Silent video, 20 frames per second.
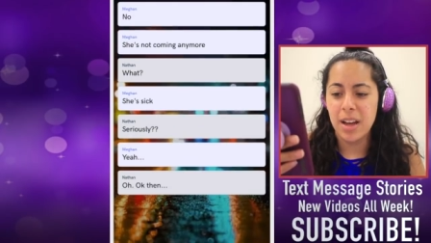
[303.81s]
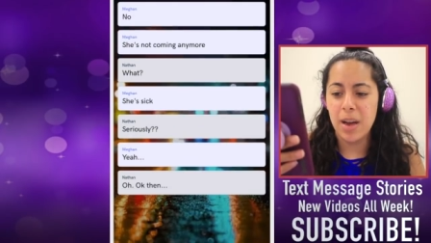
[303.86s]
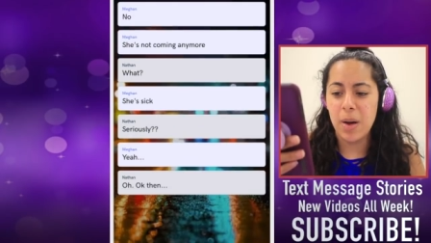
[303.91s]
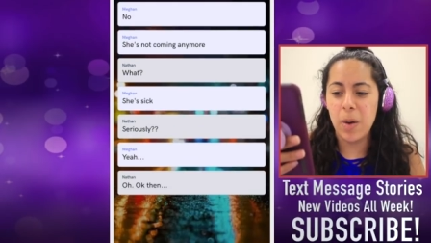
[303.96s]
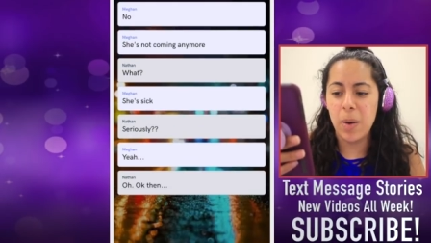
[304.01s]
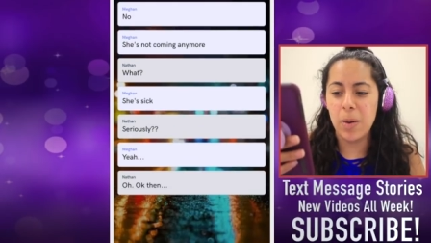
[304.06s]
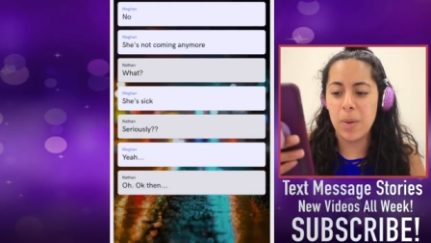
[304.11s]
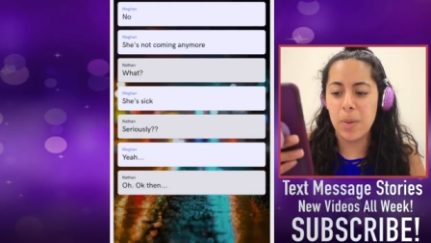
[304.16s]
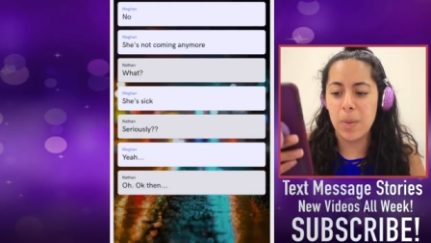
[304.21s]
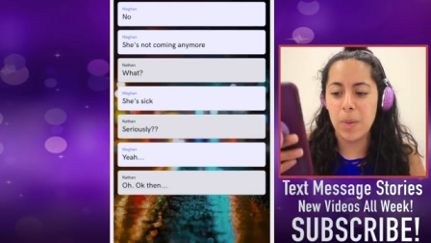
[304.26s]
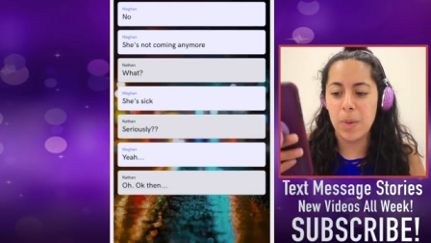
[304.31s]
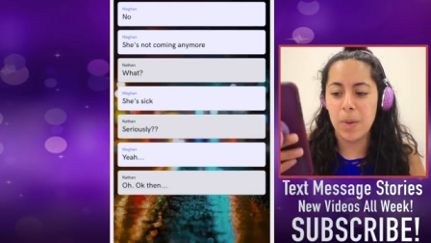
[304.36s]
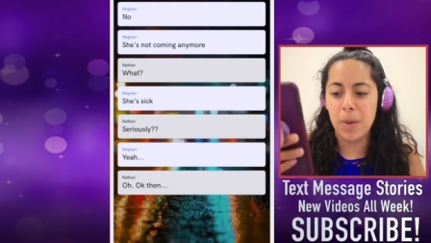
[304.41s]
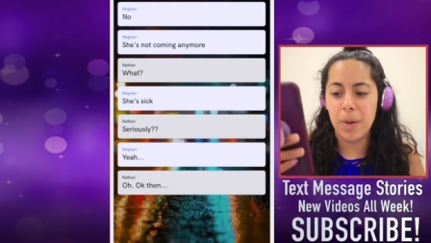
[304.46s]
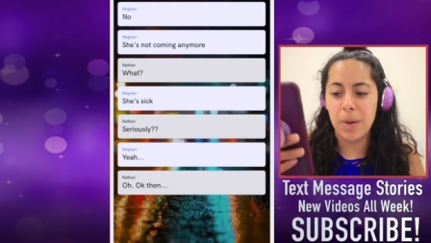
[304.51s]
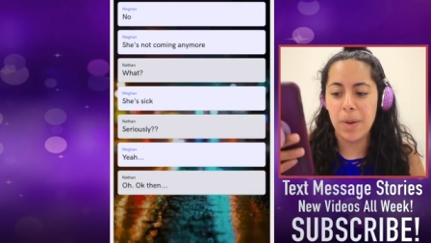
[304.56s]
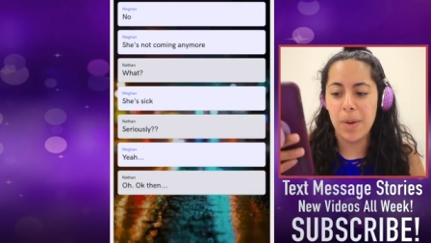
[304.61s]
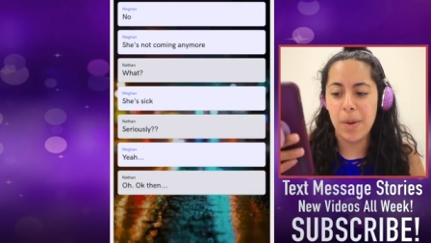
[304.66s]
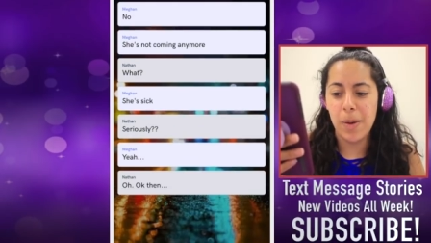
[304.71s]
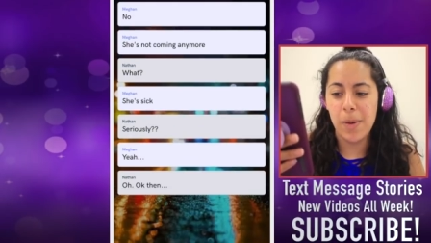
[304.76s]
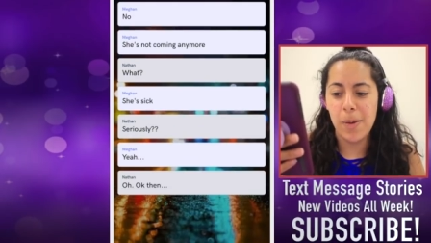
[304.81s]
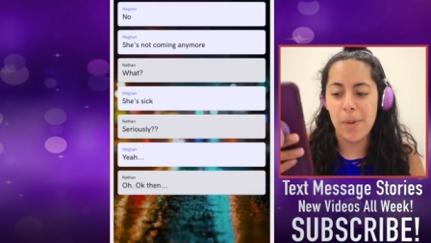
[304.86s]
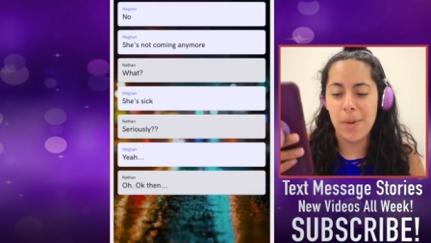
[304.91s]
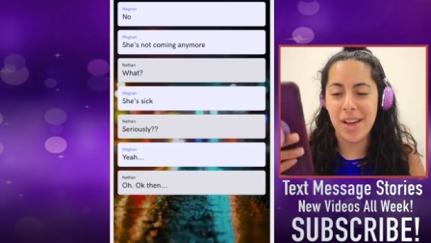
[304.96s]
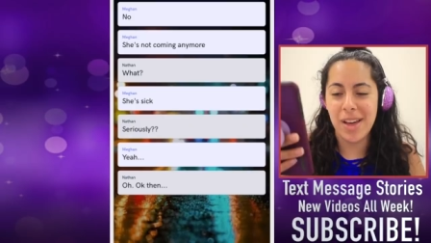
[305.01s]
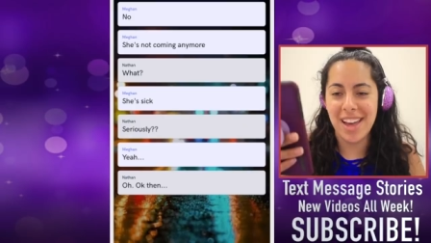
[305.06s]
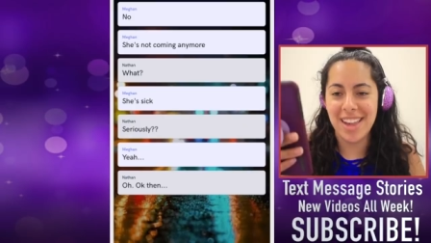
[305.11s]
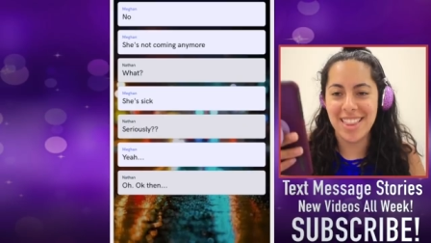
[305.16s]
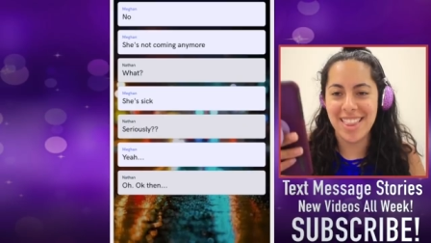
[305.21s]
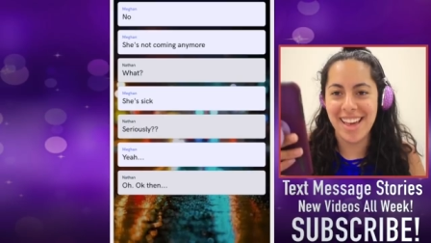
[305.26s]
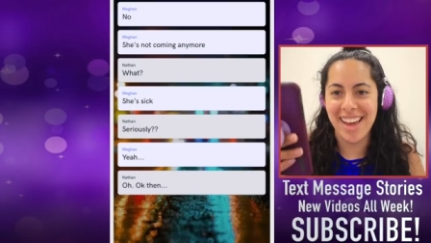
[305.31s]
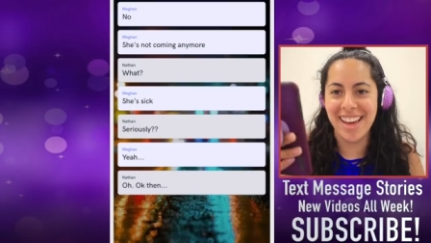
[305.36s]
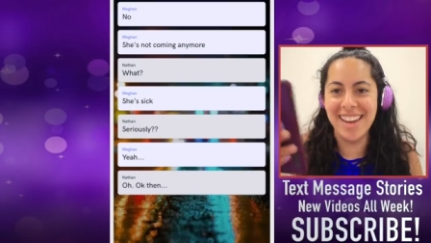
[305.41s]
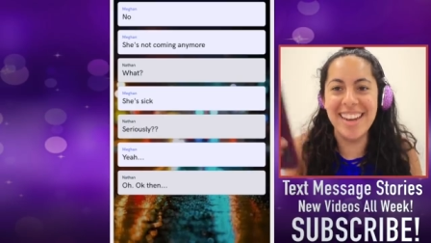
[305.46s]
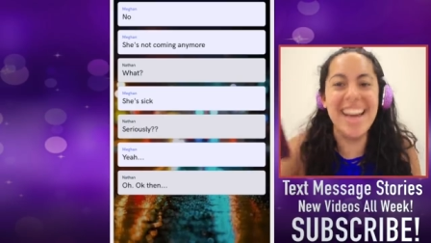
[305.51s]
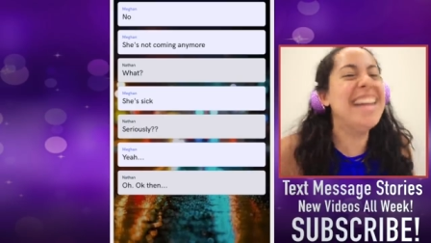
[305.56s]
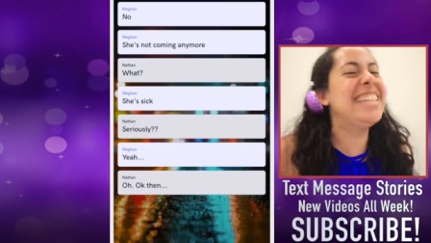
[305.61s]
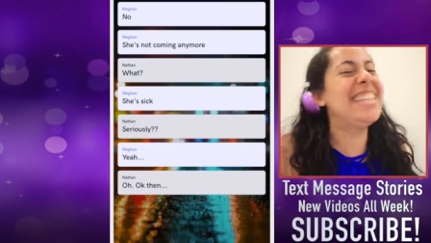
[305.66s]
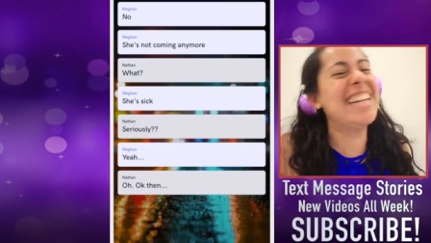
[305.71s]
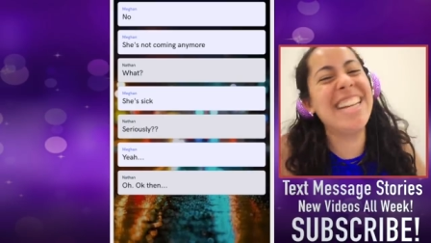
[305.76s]
Oh, okay then.
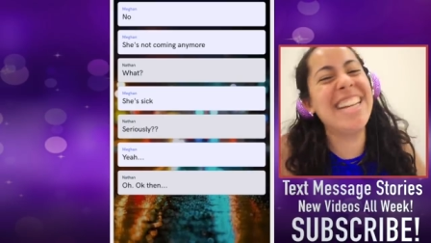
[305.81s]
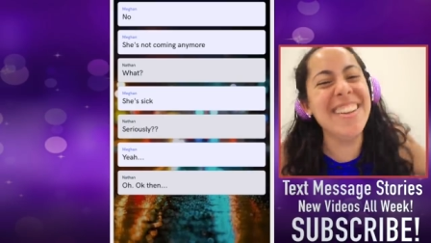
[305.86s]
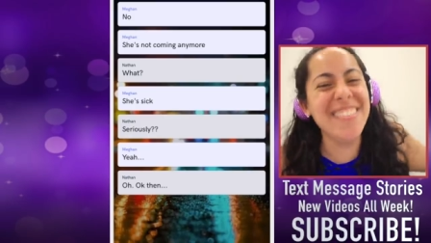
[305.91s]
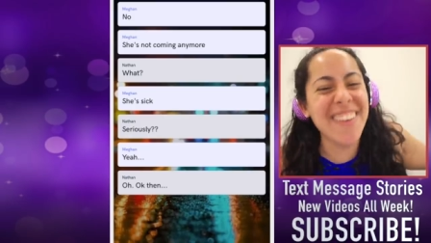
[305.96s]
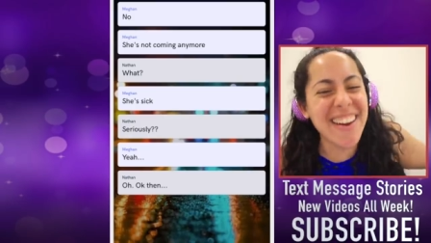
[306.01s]
Did he